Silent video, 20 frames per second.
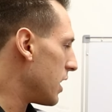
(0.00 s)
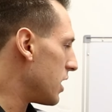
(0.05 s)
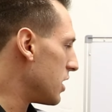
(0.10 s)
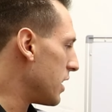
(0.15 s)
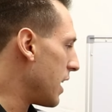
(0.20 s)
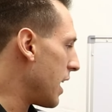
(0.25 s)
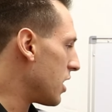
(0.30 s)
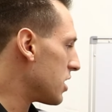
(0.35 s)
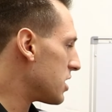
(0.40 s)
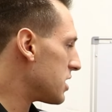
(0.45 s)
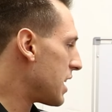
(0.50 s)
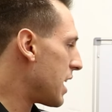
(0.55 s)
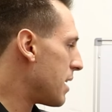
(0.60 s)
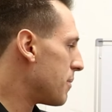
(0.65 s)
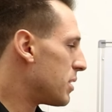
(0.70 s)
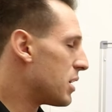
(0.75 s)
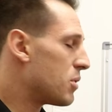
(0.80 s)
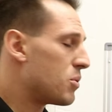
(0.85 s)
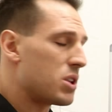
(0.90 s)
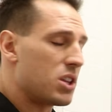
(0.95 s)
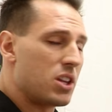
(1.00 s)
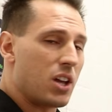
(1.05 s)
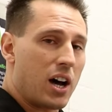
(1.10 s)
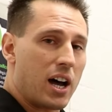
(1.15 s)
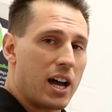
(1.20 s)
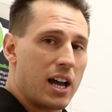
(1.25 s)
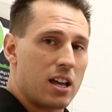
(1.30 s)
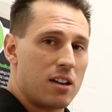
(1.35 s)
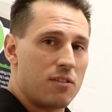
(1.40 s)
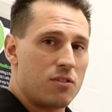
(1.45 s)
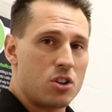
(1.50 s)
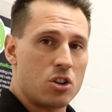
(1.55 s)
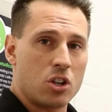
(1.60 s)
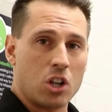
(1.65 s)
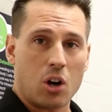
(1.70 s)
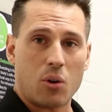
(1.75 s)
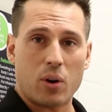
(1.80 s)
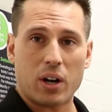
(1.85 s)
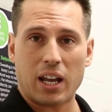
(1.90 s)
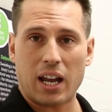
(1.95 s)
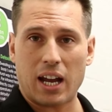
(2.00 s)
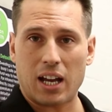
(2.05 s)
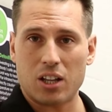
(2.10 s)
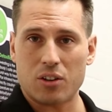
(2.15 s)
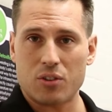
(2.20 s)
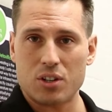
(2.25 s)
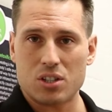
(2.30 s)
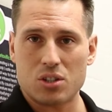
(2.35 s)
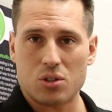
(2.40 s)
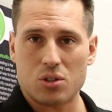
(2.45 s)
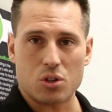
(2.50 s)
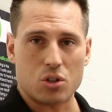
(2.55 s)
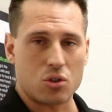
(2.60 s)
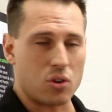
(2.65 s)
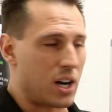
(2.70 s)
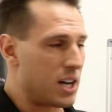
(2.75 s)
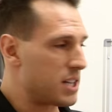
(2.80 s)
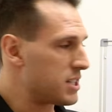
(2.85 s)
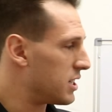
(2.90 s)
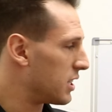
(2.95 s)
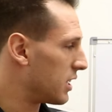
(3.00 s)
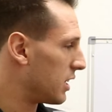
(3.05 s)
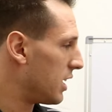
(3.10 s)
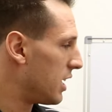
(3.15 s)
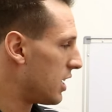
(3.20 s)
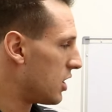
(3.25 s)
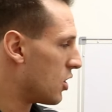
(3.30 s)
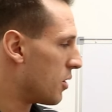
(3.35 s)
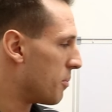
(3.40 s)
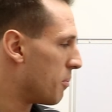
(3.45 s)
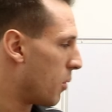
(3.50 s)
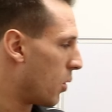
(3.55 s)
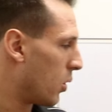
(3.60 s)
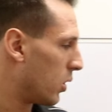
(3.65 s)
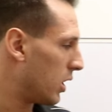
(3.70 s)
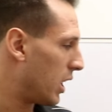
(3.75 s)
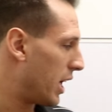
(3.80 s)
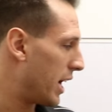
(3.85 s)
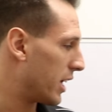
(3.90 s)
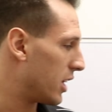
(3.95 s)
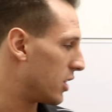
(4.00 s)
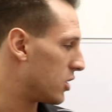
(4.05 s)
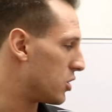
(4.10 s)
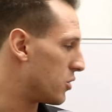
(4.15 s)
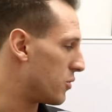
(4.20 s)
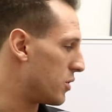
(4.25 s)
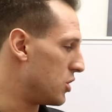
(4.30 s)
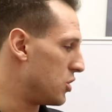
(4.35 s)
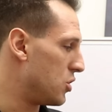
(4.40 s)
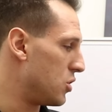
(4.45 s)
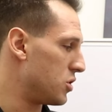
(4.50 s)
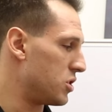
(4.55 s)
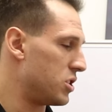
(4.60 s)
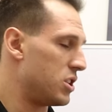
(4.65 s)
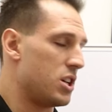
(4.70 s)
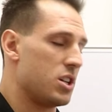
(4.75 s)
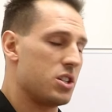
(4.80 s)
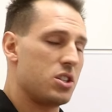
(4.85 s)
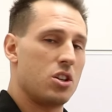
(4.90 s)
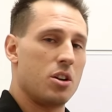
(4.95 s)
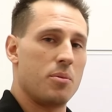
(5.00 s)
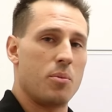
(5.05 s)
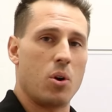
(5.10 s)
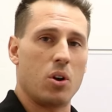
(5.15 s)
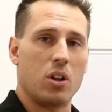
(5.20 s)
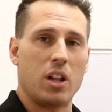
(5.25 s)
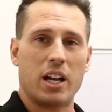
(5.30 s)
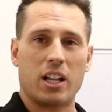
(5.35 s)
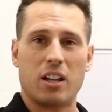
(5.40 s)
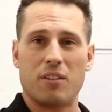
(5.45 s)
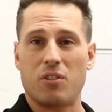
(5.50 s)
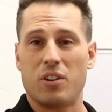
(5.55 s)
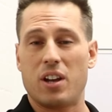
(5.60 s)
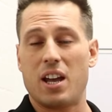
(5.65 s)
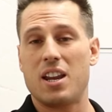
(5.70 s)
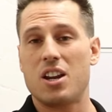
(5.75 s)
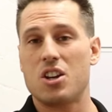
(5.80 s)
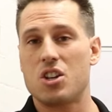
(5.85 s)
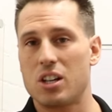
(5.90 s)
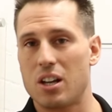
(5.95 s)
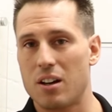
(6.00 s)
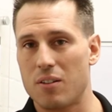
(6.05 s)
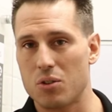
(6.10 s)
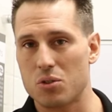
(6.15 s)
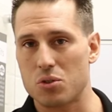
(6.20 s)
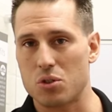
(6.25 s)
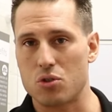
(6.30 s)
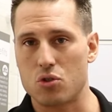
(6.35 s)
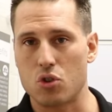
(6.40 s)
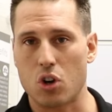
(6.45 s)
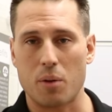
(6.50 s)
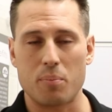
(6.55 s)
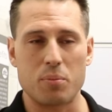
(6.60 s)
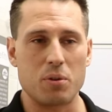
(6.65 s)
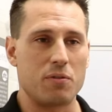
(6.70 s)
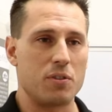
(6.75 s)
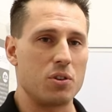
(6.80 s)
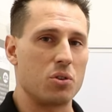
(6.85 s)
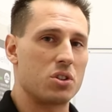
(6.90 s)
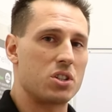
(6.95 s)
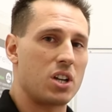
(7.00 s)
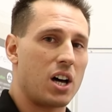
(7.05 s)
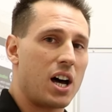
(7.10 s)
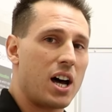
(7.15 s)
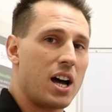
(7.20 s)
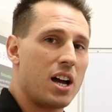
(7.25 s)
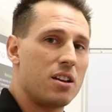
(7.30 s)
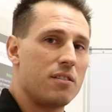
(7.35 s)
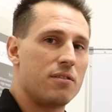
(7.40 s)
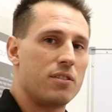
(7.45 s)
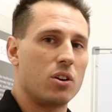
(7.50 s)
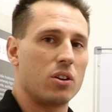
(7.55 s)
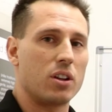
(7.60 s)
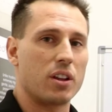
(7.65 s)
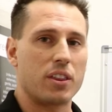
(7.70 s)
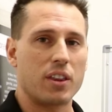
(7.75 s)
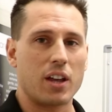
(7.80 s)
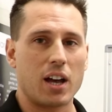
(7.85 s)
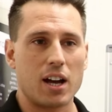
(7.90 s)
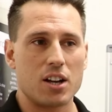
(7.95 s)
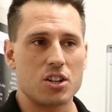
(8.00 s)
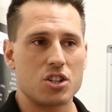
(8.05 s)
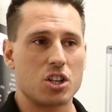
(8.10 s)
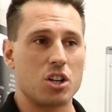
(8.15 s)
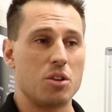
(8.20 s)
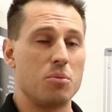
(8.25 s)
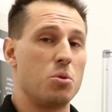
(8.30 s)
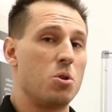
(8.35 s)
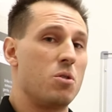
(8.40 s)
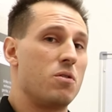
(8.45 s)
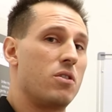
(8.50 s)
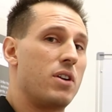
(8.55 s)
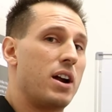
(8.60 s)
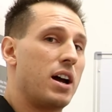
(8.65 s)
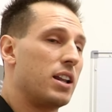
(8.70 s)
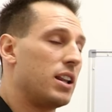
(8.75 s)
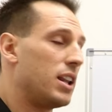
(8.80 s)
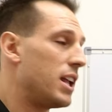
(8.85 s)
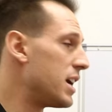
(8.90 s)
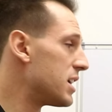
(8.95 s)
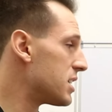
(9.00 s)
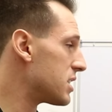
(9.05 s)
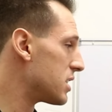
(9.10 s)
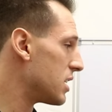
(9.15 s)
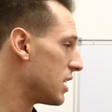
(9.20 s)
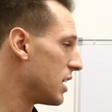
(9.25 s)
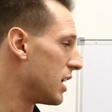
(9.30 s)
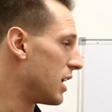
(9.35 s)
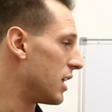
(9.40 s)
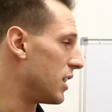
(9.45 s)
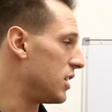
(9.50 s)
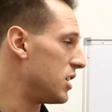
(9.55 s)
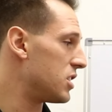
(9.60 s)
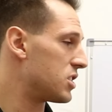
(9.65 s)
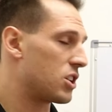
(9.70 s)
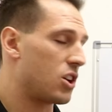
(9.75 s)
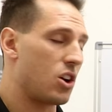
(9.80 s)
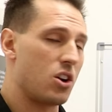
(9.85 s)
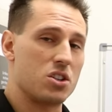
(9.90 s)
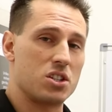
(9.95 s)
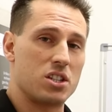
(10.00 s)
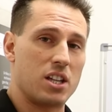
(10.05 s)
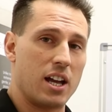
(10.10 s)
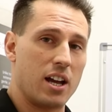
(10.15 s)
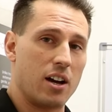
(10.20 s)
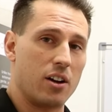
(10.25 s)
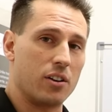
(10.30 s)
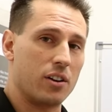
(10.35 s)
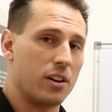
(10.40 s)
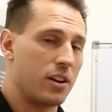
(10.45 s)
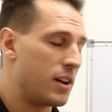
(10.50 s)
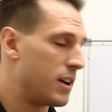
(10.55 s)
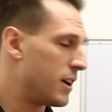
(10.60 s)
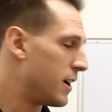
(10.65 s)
Now, same thing with diet. If you lower calories drastically, you're more likely to reduce this. You're more likely for your energy levels to drop. You feel tired, you feel lethargic, you move around less. This goes down.